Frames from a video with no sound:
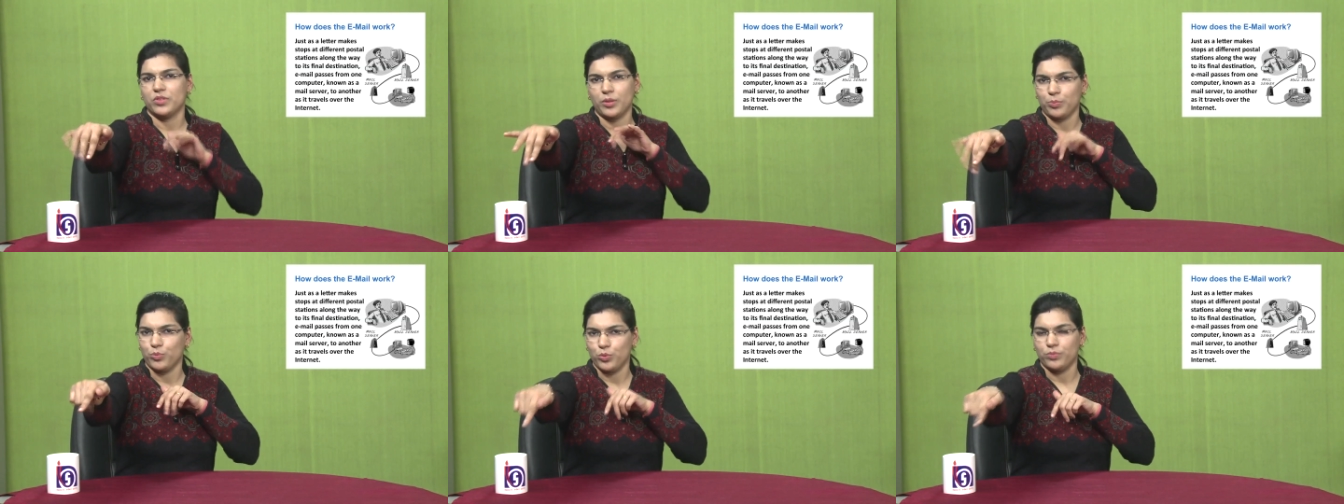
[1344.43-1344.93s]

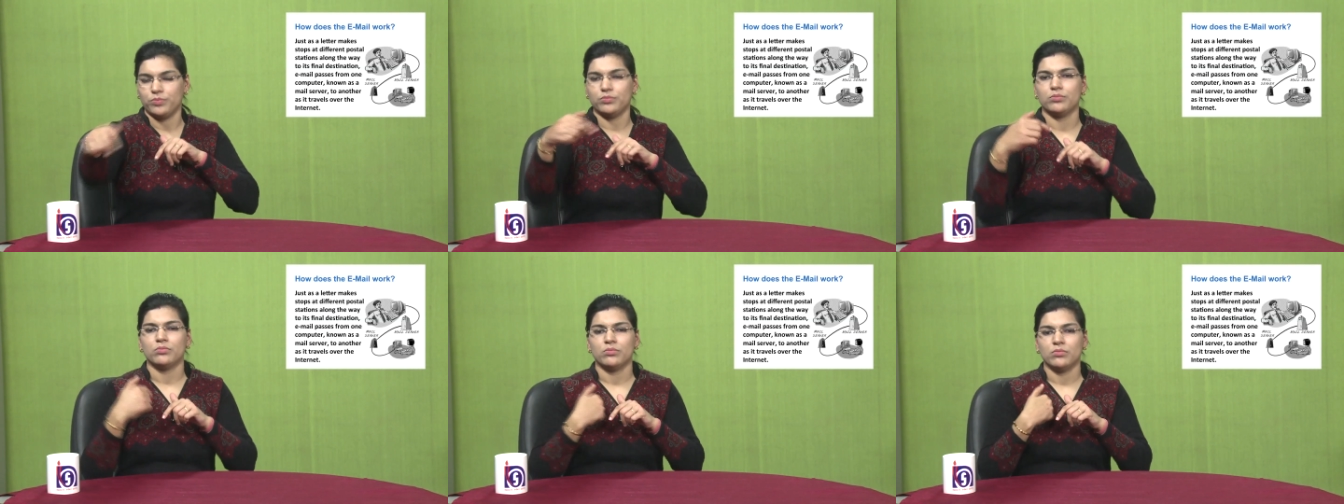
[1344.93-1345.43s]

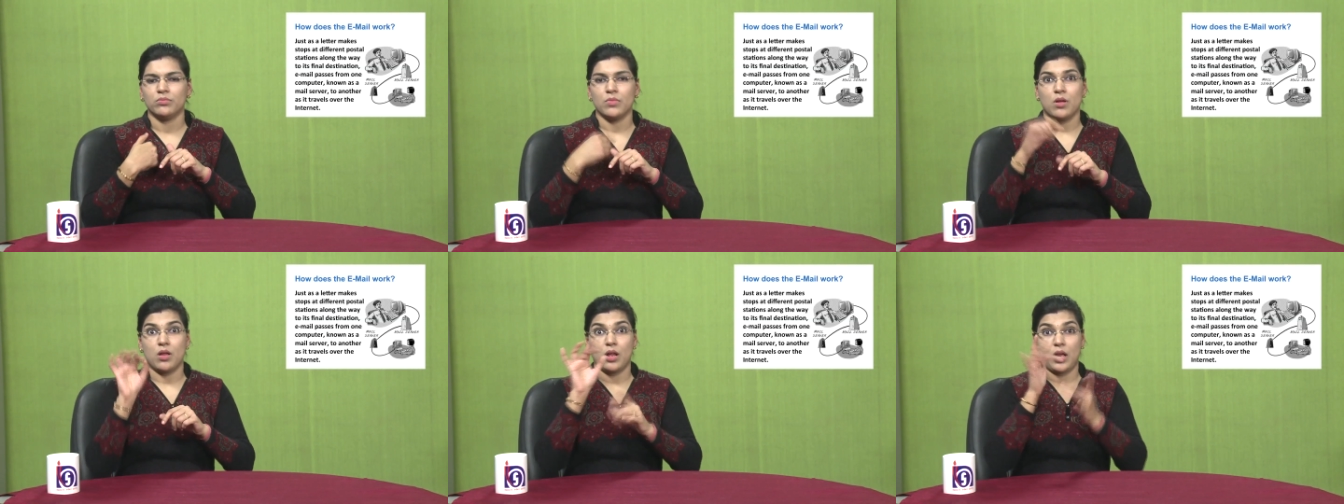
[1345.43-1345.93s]
makes
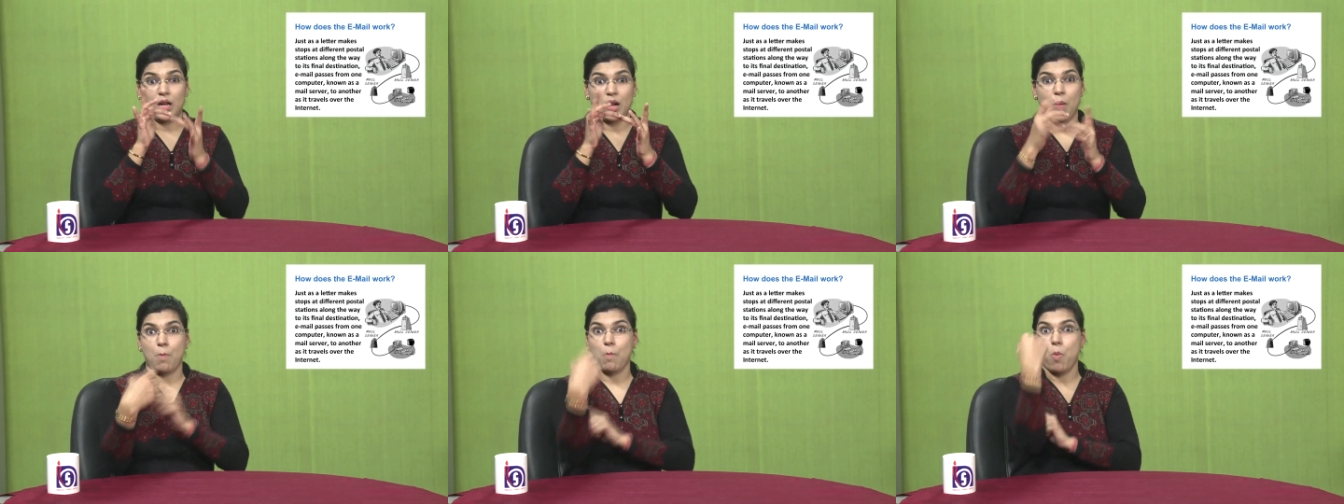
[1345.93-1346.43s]
stops at
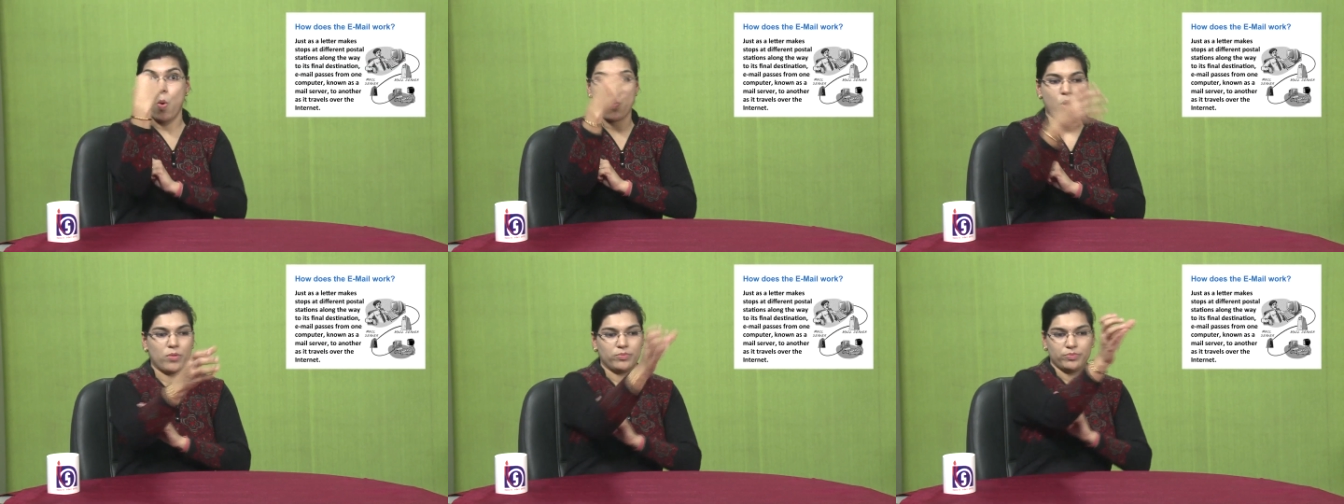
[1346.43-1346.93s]
different
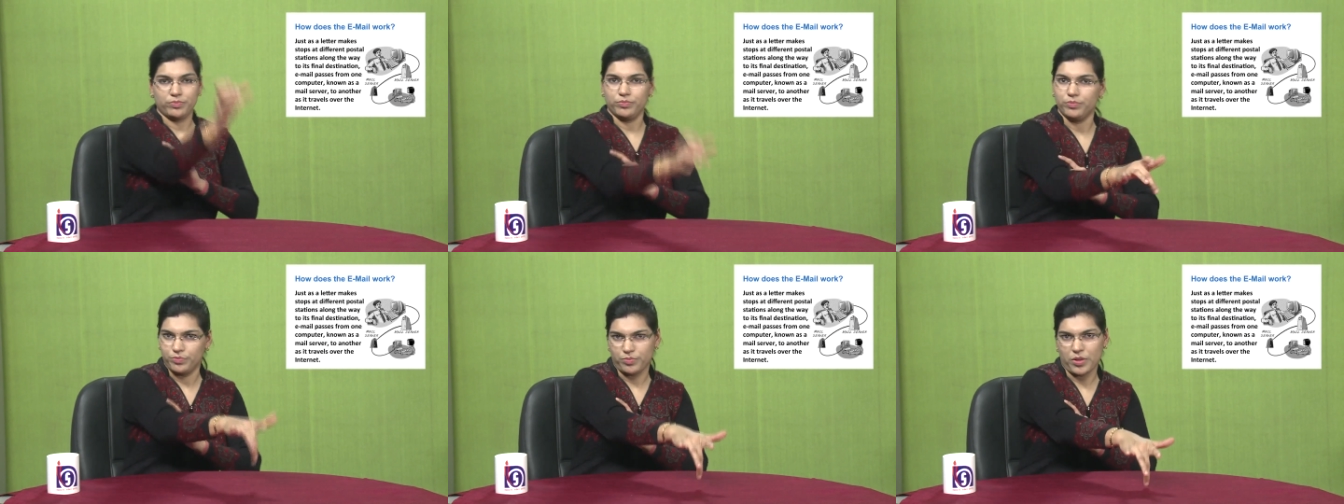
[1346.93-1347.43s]

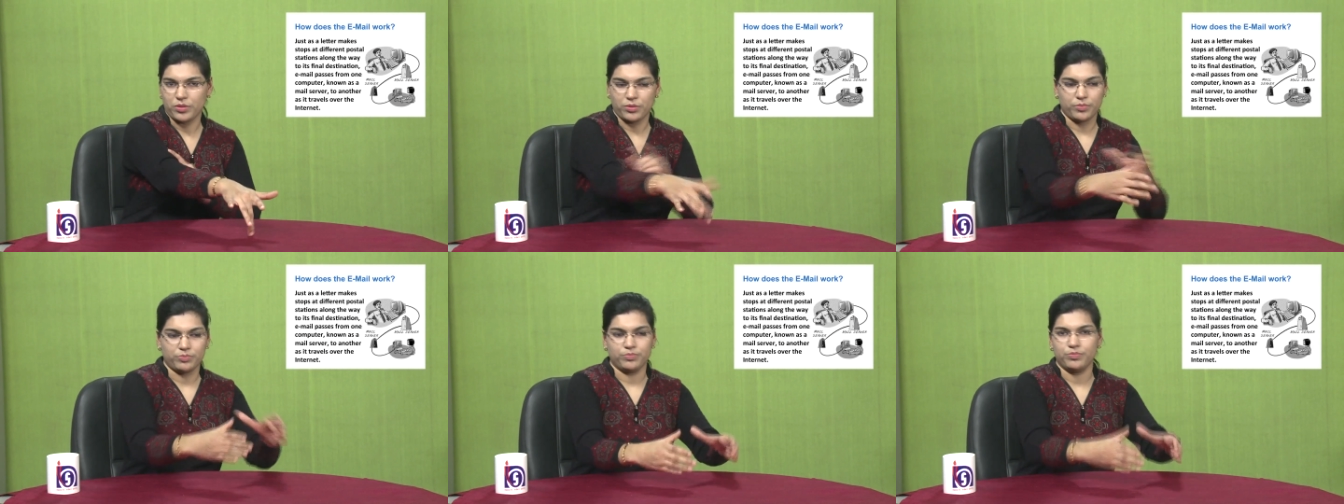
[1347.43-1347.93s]
postal
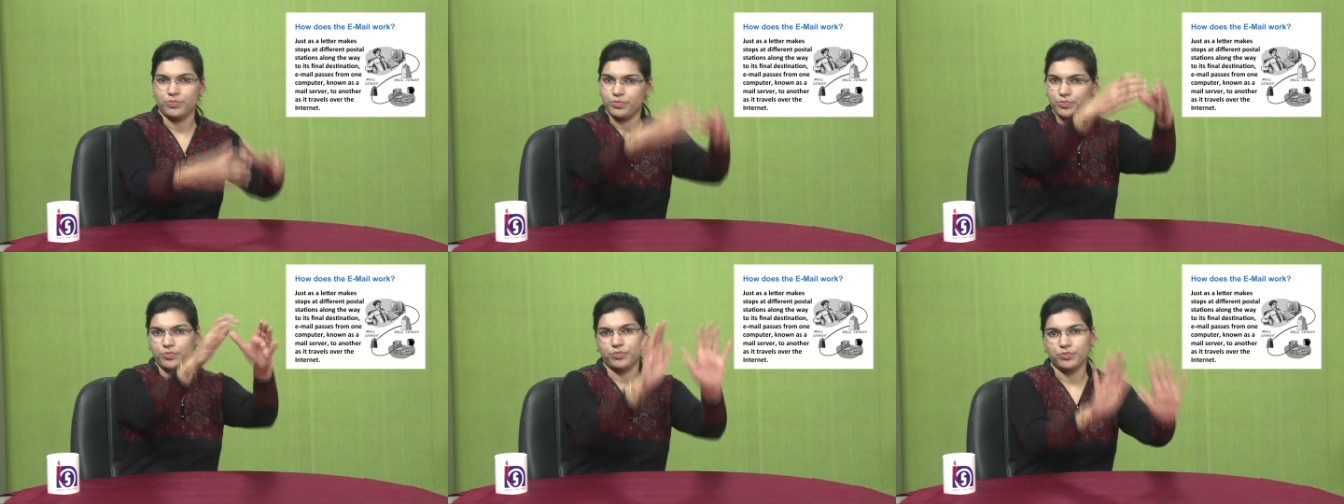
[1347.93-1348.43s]

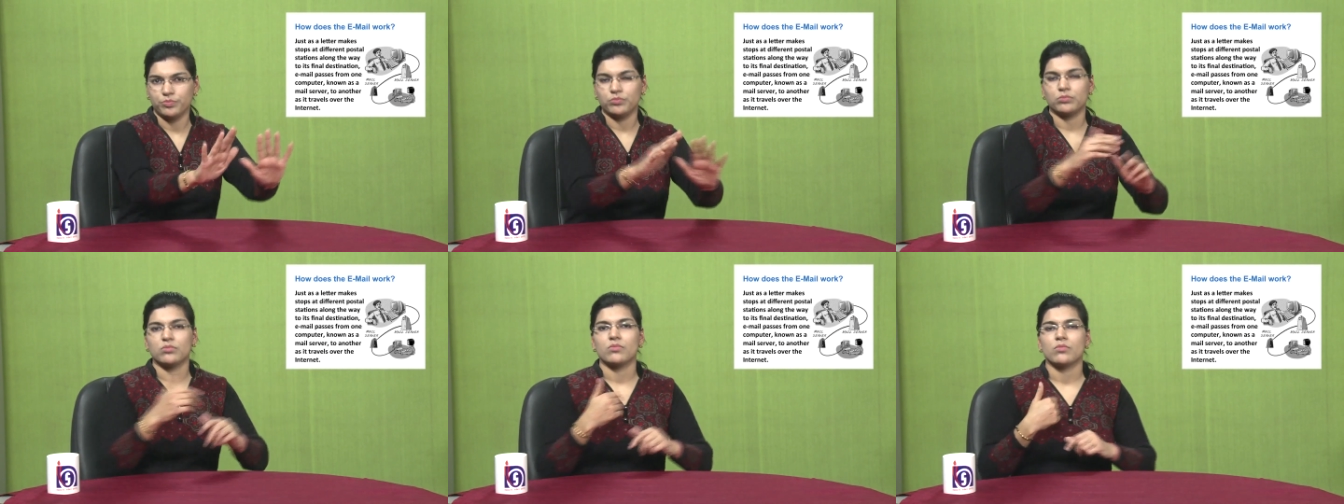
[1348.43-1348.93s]
stations
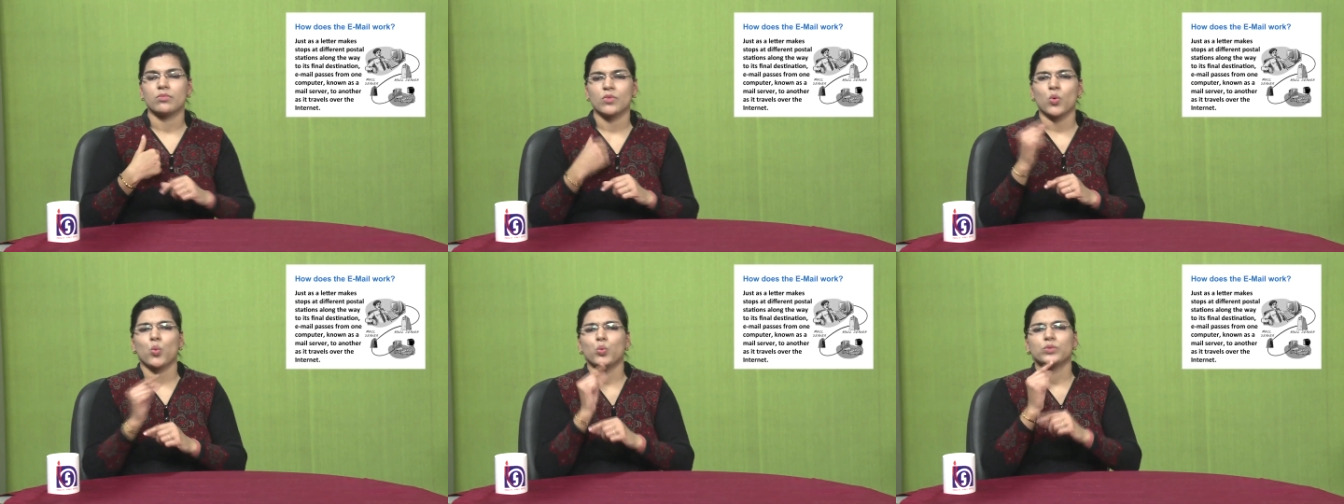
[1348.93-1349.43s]
along the
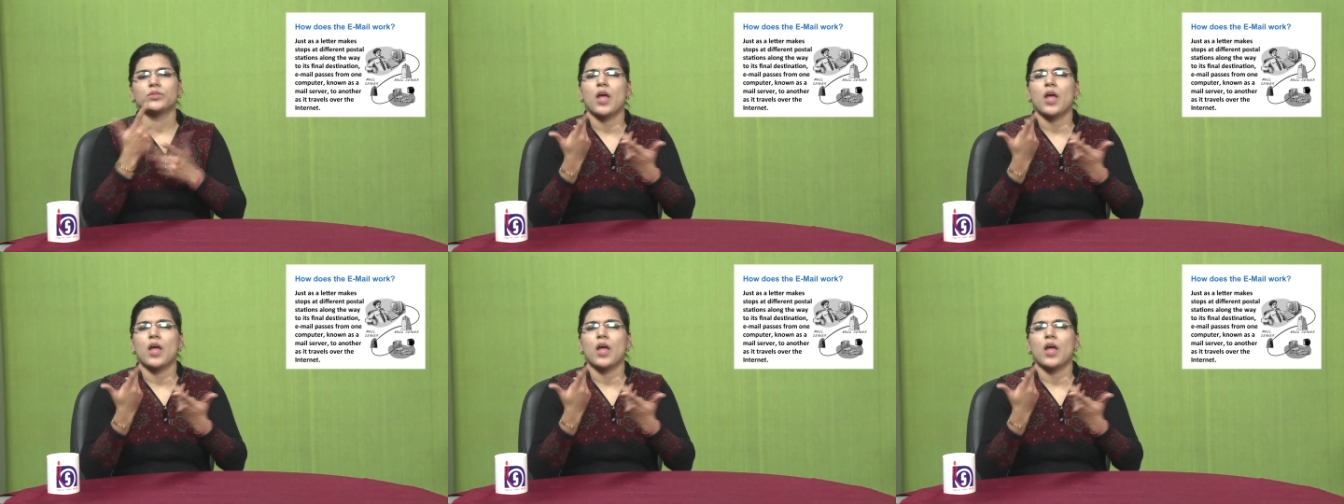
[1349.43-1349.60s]
way